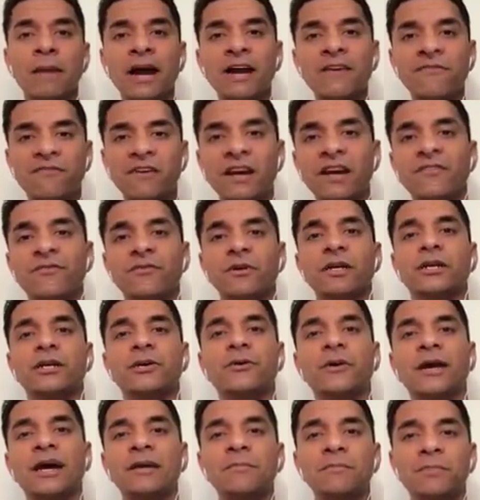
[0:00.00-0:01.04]
My
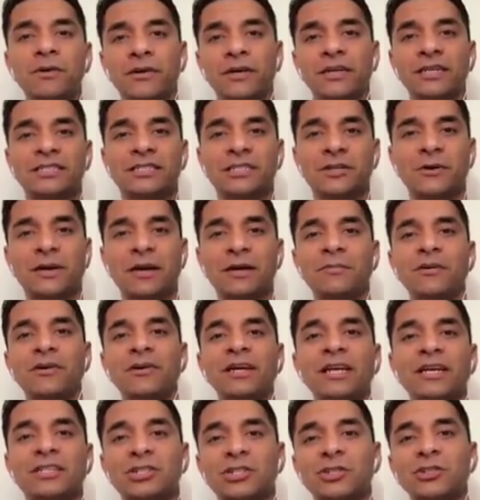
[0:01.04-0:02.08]
favorite, cranberries,
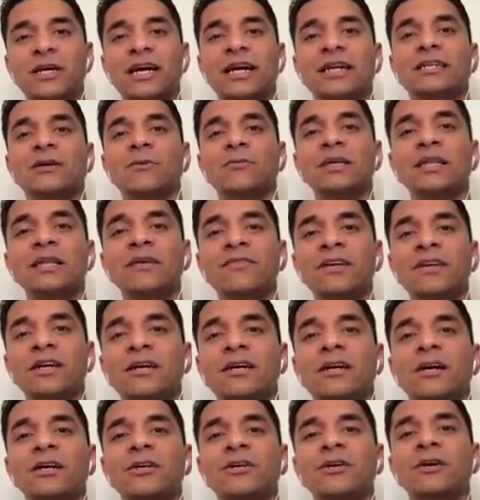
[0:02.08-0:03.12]
cranberry extract. Now, we live in a
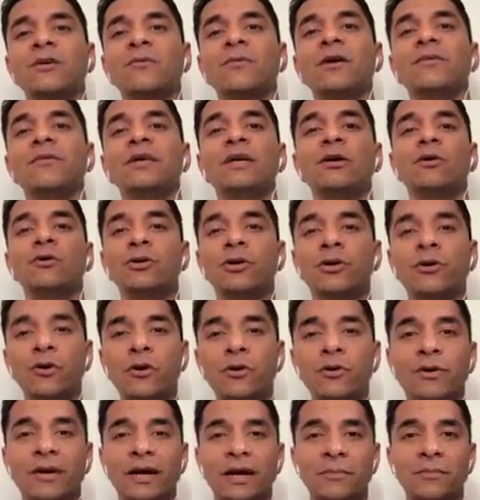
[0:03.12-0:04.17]
country where we don't
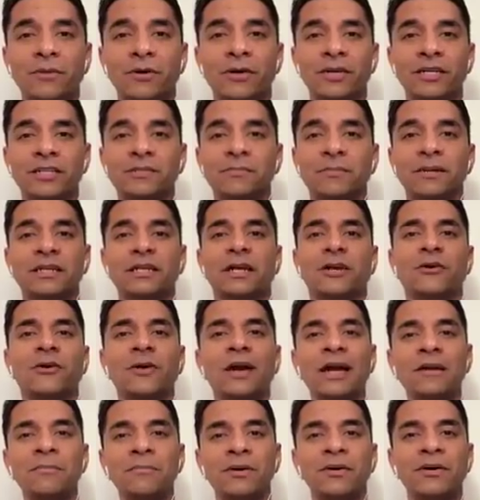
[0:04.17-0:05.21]
grow cranberries, but the
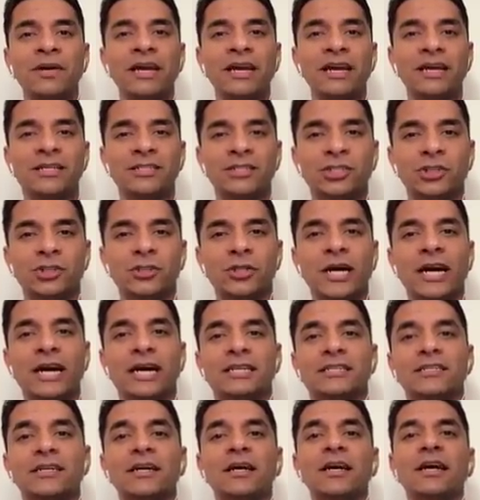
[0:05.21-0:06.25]
cranberry
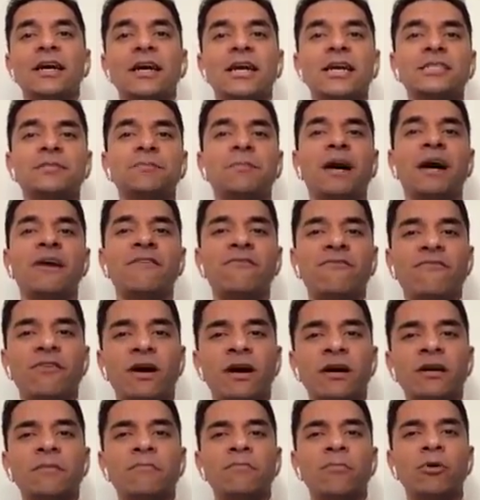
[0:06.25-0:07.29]
extract is by
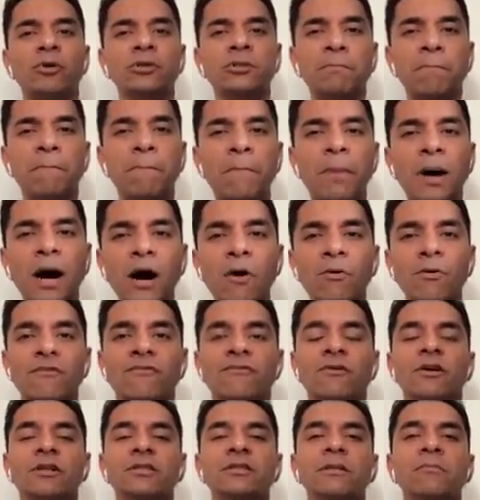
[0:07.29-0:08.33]
far the most
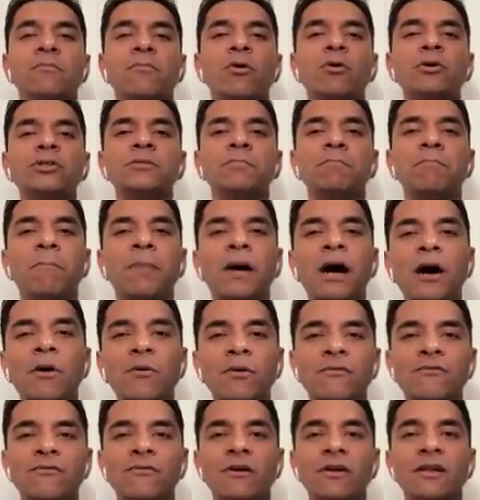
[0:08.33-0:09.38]

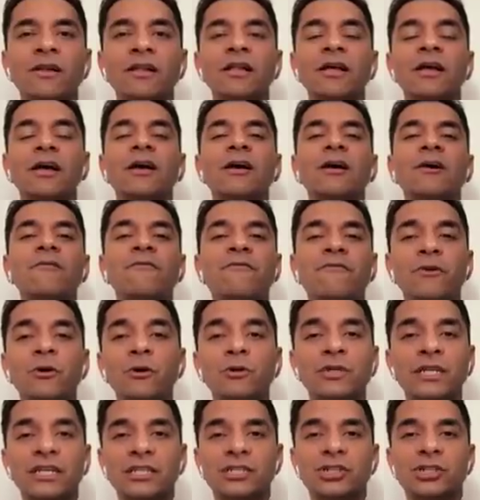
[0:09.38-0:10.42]
powerful
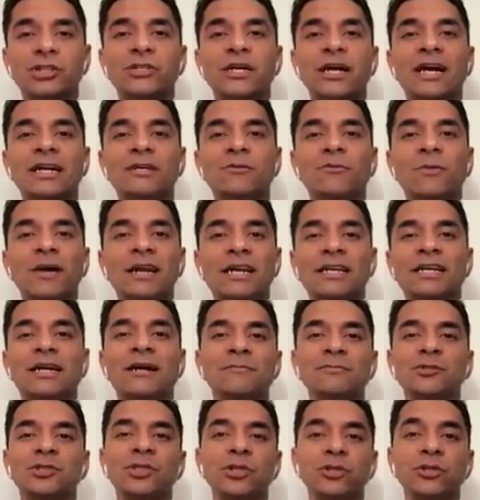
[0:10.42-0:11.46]
fruit extract when it
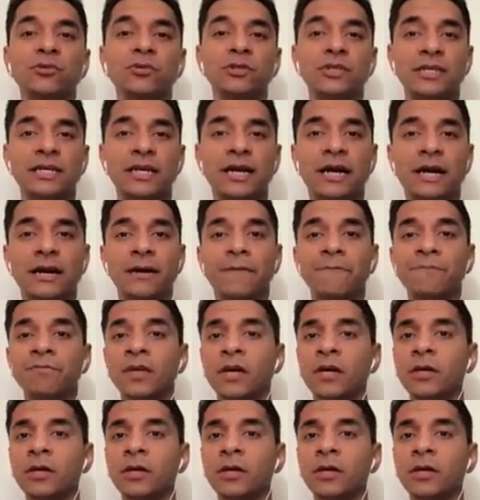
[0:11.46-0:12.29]
comes to UTI.